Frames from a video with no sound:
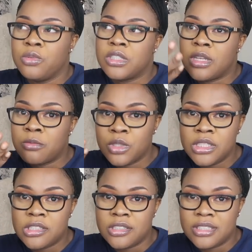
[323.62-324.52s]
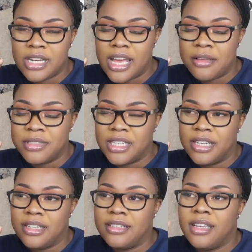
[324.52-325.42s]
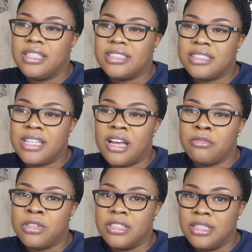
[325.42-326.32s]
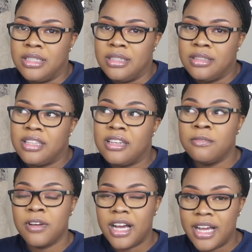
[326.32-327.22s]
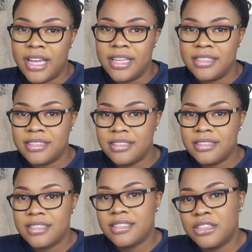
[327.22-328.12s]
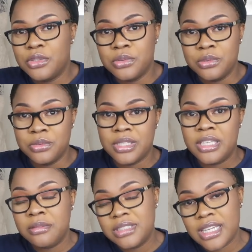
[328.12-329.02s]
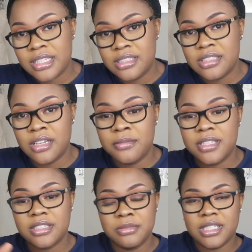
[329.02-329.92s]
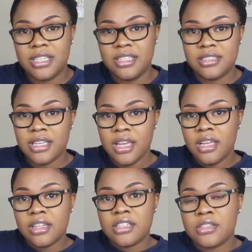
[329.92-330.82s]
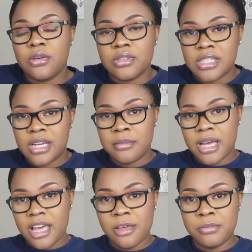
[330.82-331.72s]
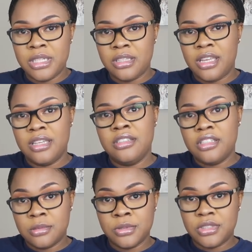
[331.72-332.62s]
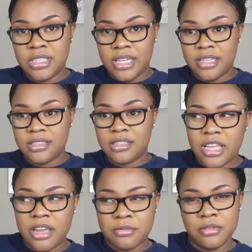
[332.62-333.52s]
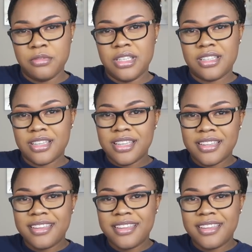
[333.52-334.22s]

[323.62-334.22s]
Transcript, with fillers: some research that I have done, it's not really advised to keep checking the cervix, because this whole time I have been getting double checked every week